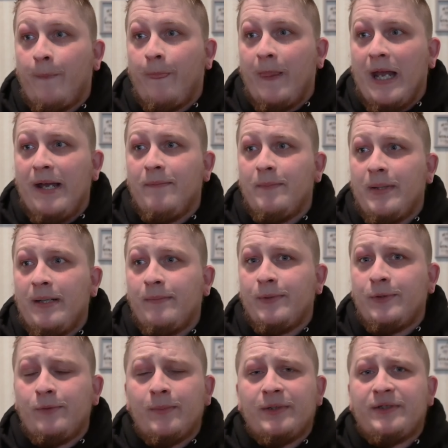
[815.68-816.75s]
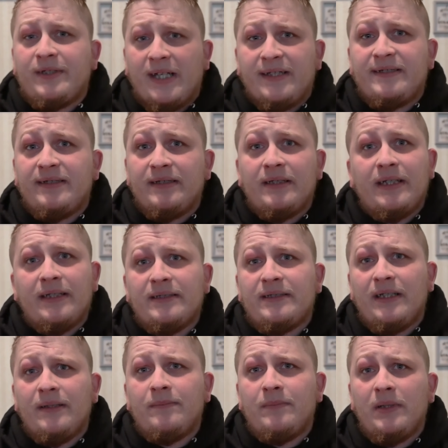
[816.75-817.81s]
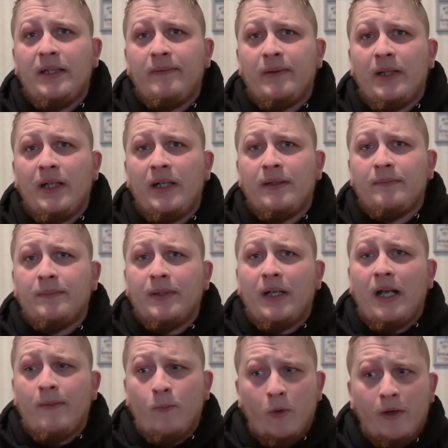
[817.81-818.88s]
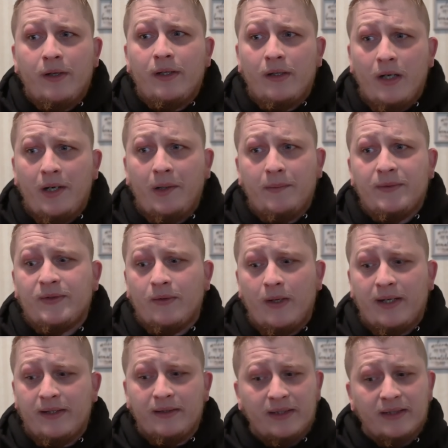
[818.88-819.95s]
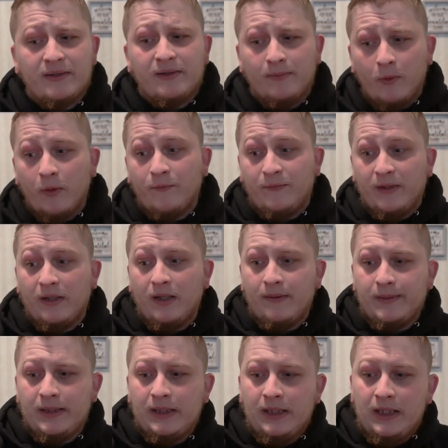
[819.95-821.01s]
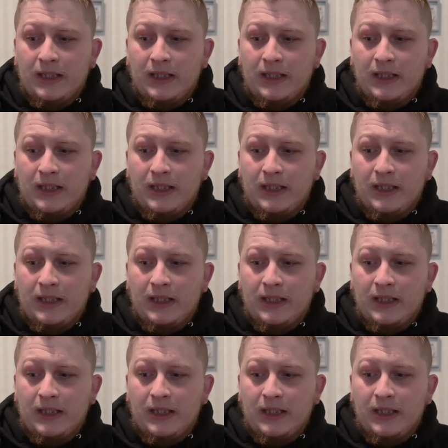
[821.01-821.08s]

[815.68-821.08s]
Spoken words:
I haven't been able to do much testing against them, believe it or not, but I'm working on it so I can get the more feel of it.